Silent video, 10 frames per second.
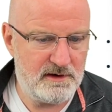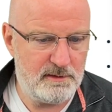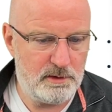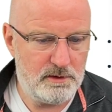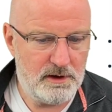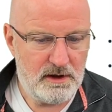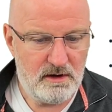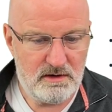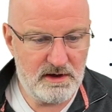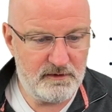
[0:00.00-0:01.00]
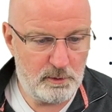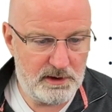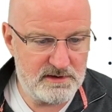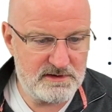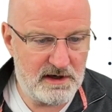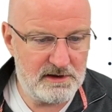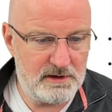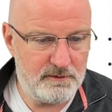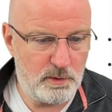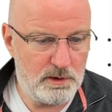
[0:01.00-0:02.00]
table. You give it a bit of
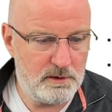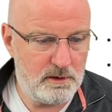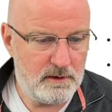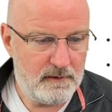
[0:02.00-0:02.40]
styling if you want.